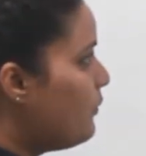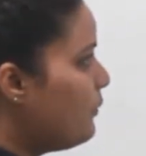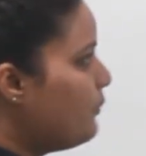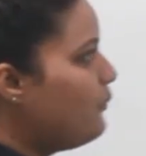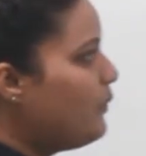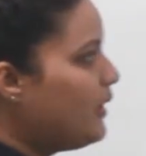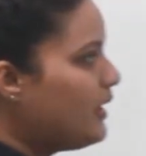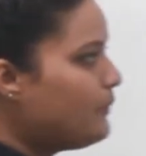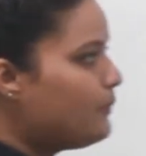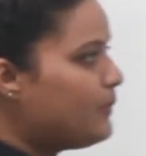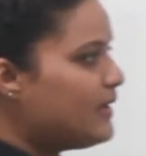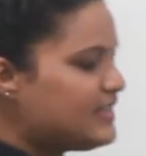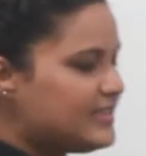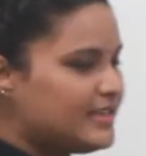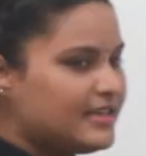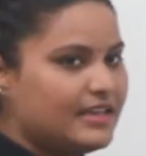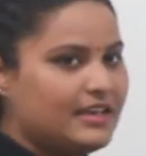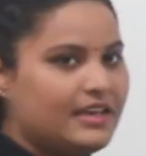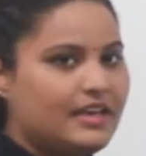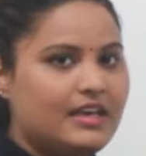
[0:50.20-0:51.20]

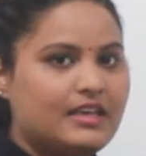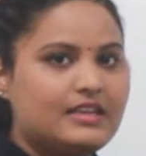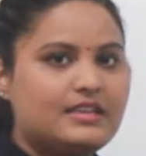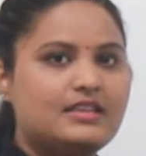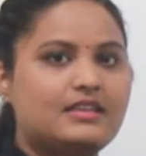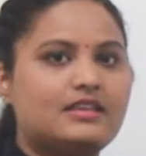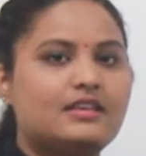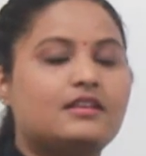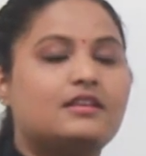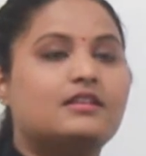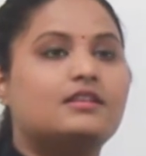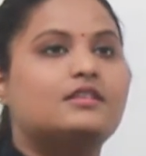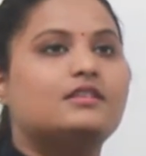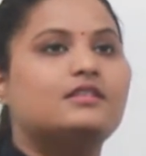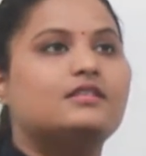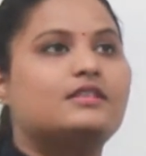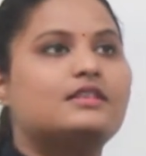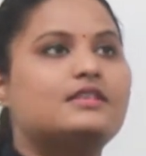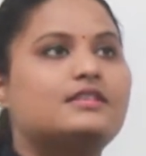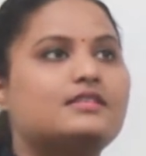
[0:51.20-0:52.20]
basically
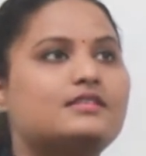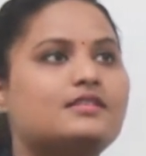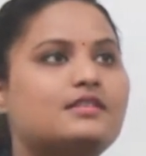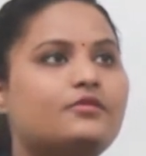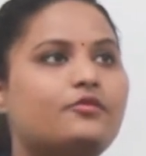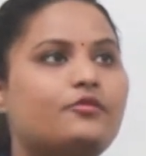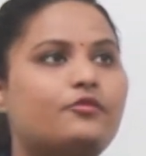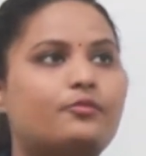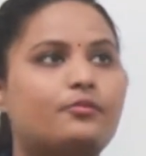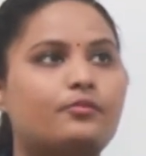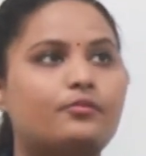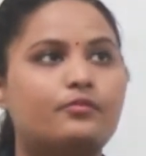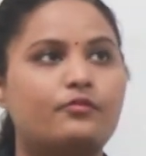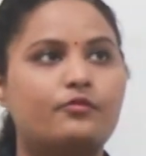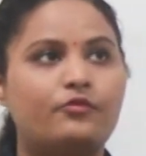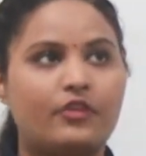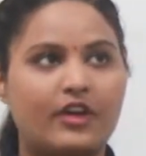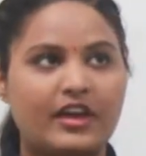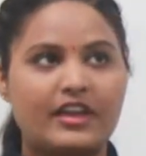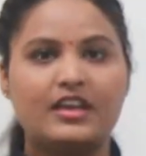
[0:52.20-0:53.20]
this is the
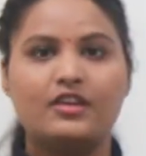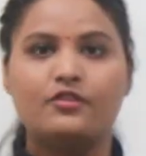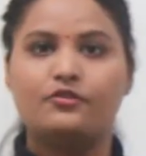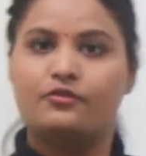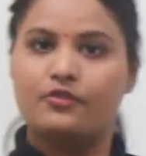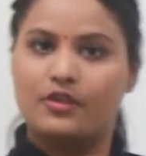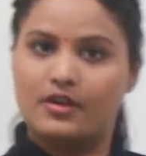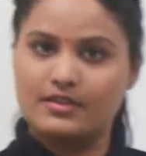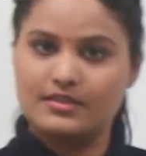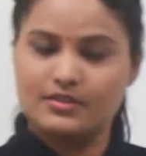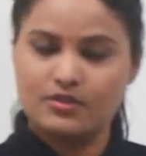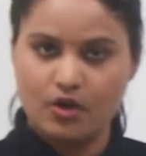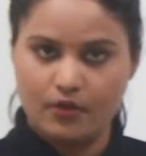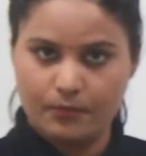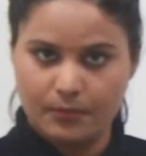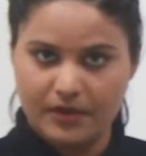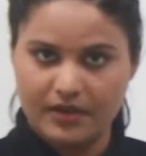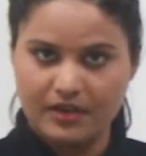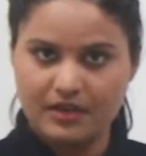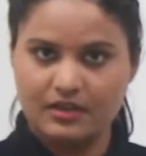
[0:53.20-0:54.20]
very first
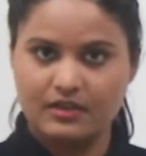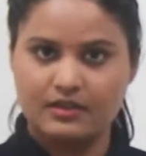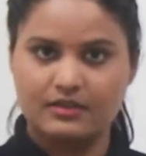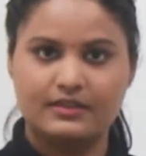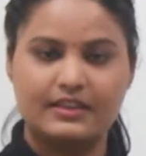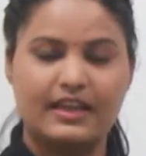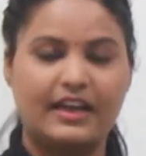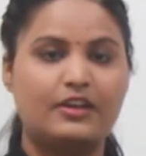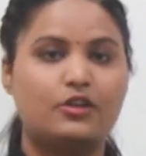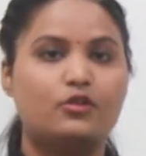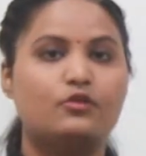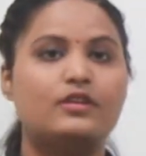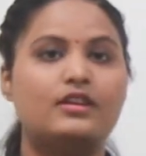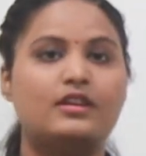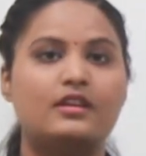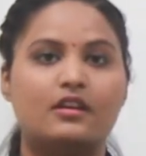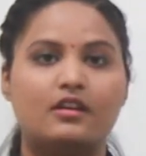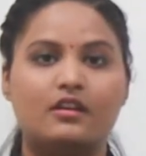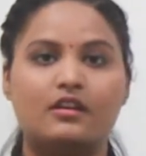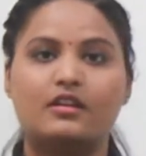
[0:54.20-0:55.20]
topic that you
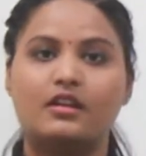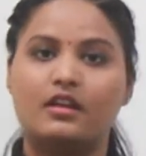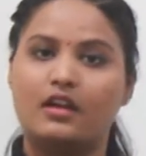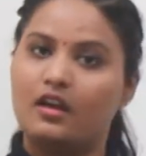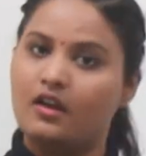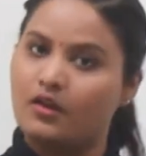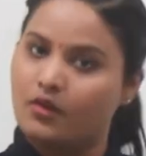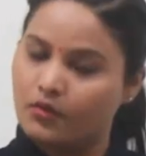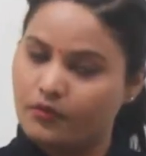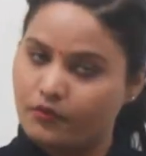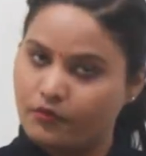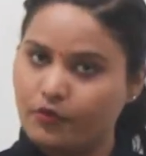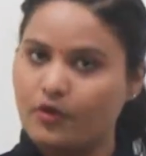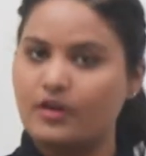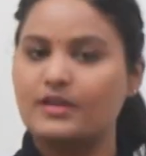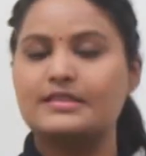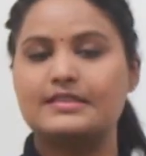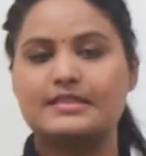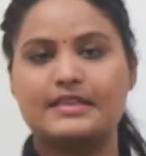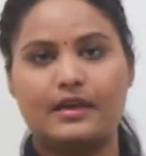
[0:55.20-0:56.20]
will learn
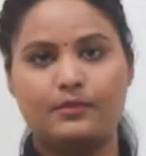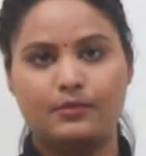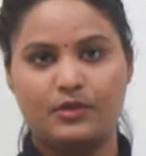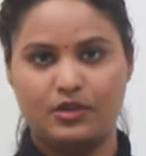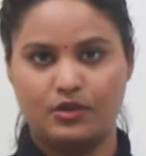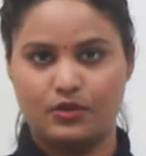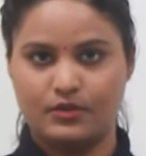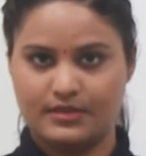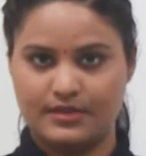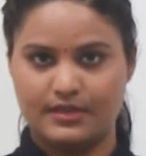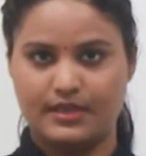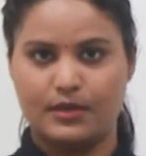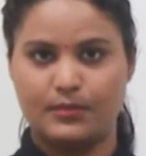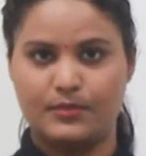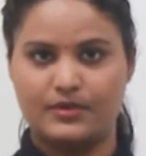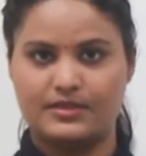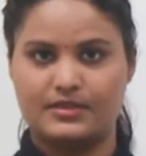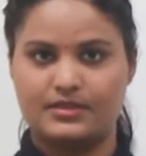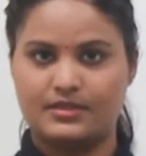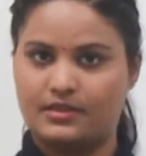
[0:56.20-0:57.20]
first time in your
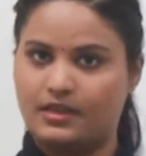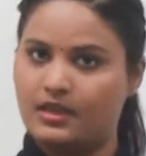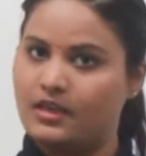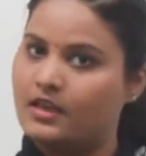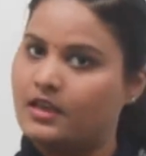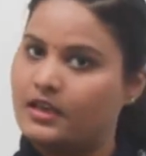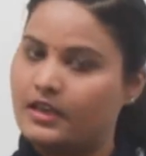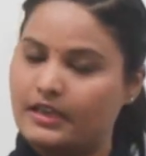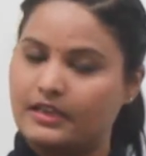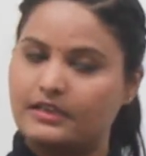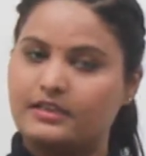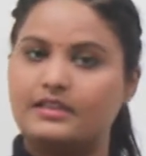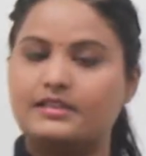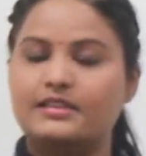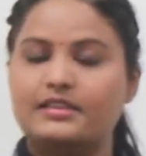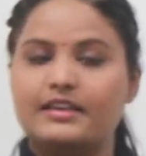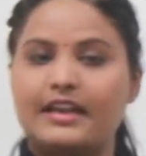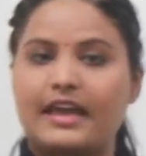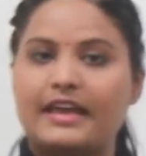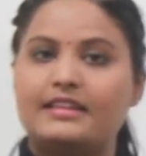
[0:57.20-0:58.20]
syllabus. Till
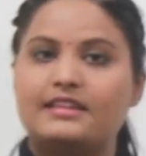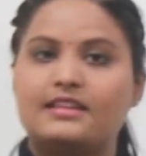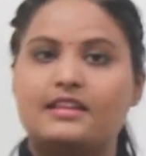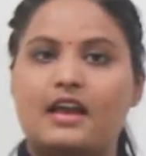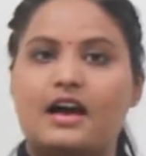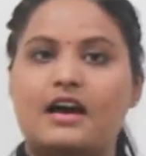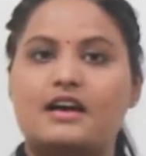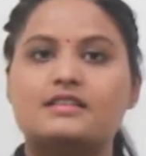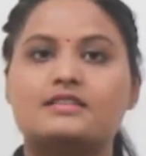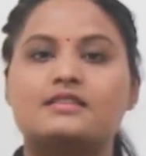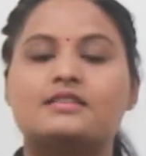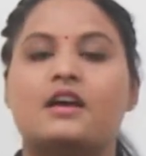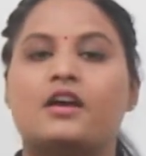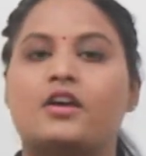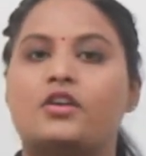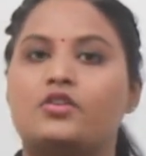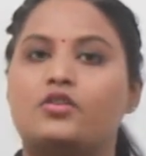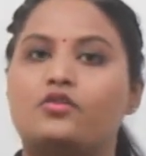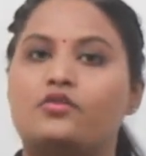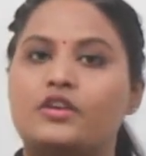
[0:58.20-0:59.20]
the 9th class
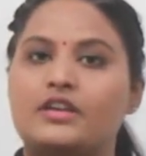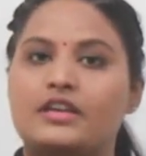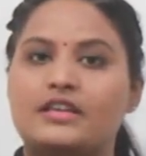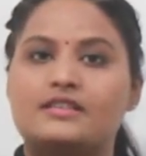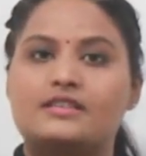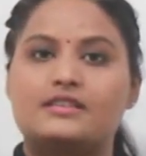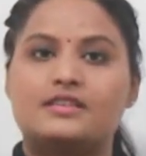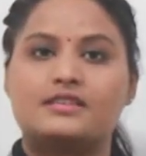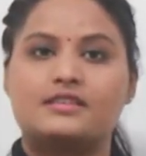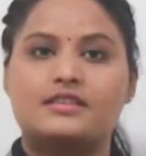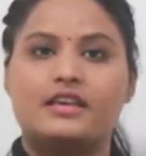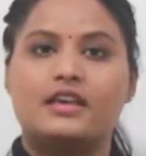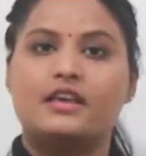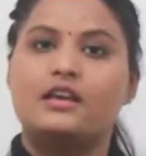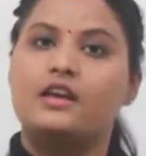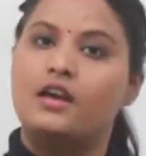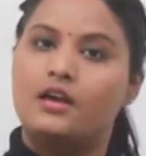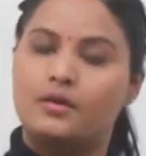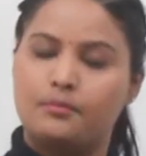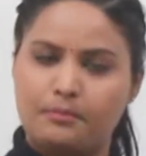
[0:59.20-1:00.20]
you were
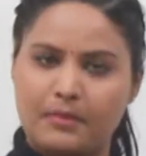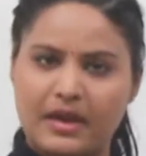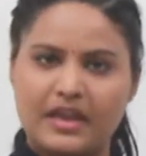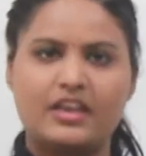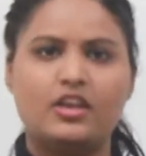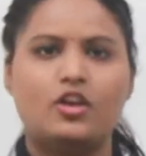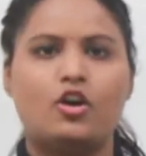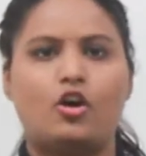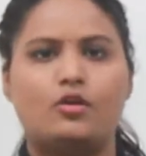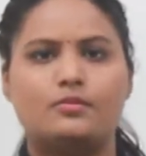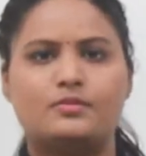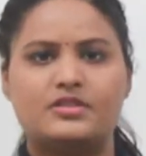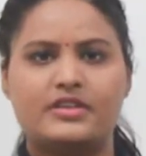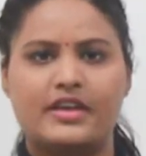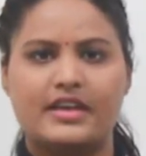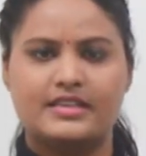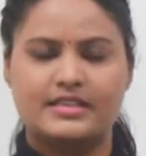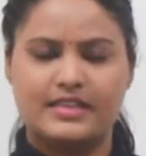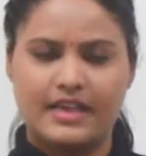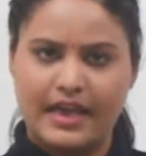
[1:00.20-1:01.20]
discussing many
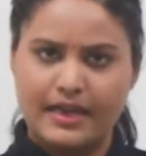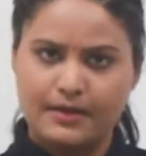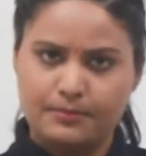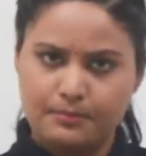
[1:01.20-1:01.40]
objects and